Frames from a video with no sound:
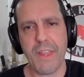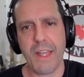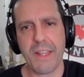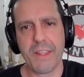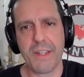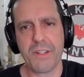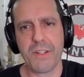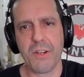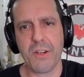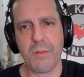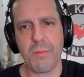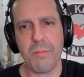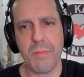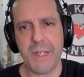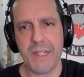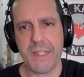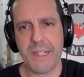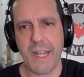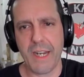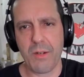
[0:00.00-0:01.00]
that the term
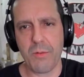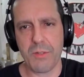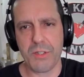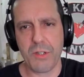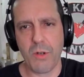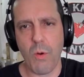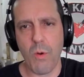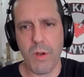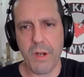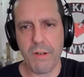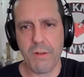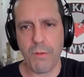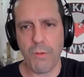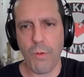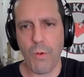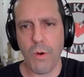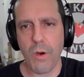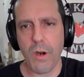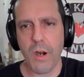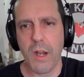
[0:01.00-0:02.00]
mid-tech was coined
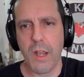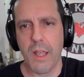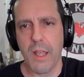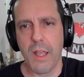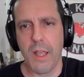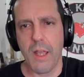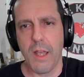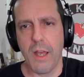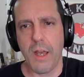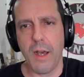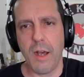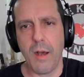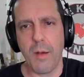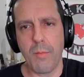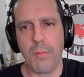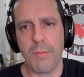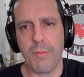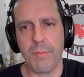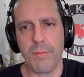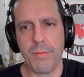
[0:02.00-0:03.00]
for.
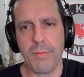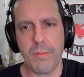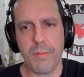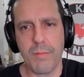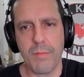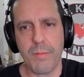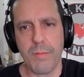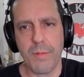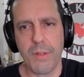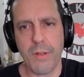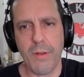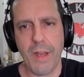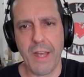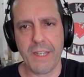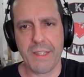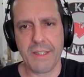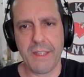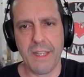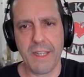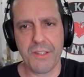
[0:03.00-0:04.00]
Um, you
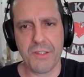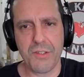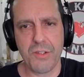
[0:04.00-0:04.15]
ask Les